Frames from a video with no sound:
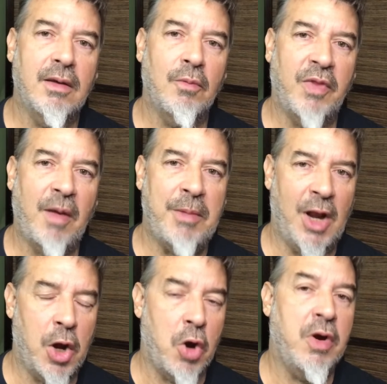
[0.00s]
without me
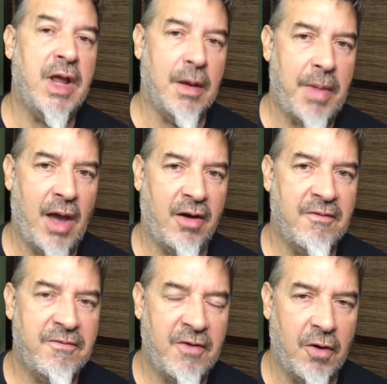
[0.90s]
learning about it
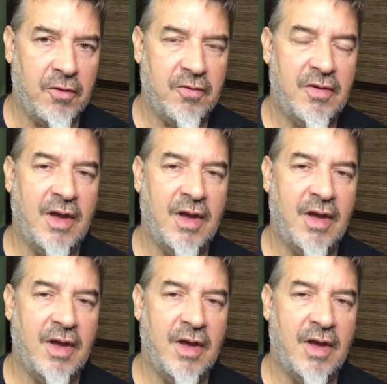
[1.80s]
first.